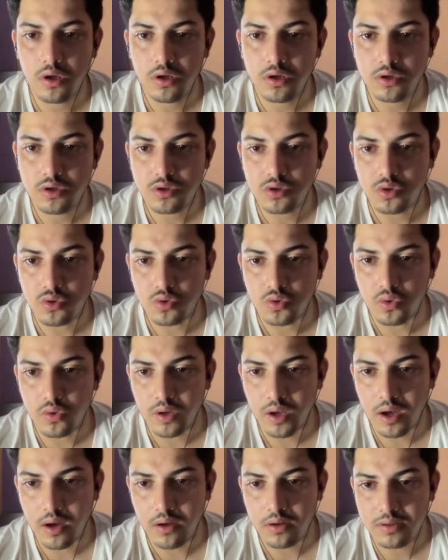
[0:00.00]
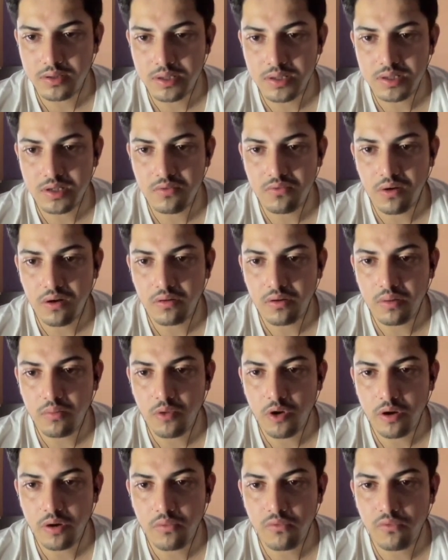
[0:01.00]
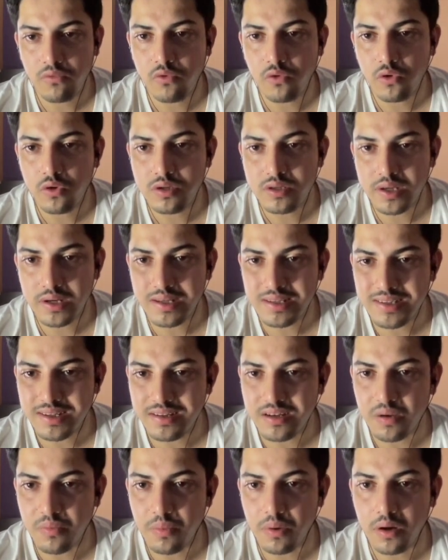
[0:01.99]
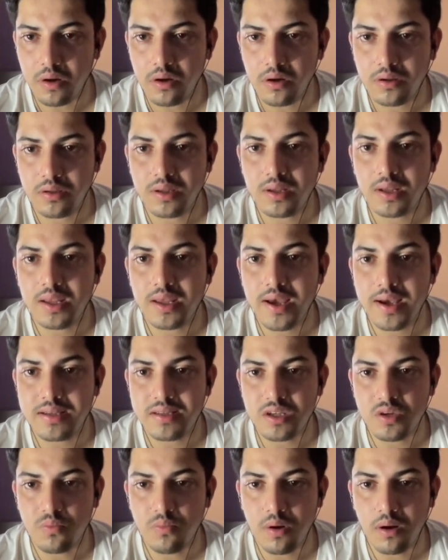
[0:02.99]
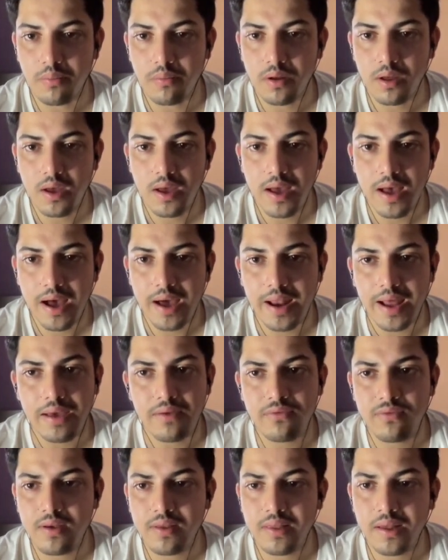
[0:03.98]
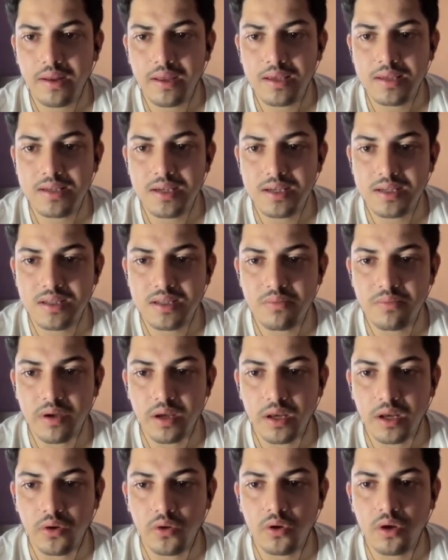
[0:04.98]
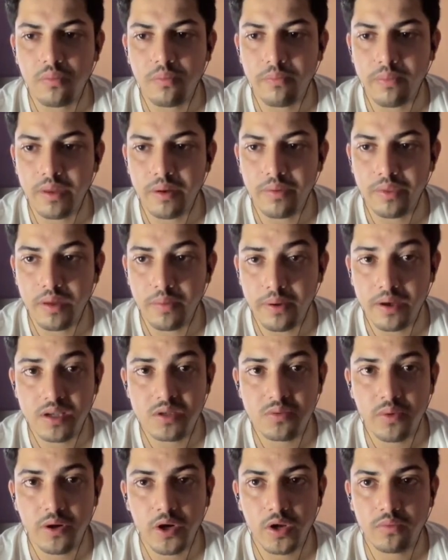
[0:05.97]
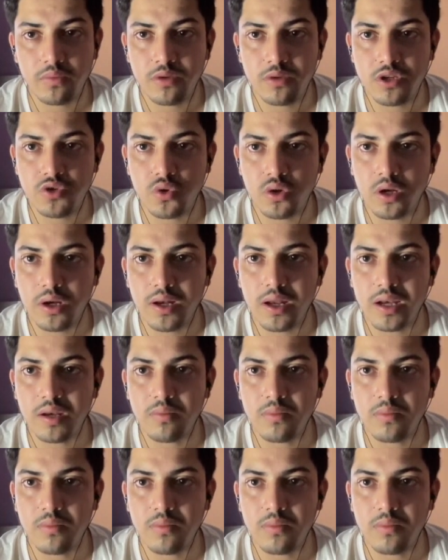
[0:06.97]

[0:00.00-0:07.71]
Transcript: so yeah since it found the bottom four cents it tripled 3x it pumped and i feel that it's just the beginning you know the, the best part of this token let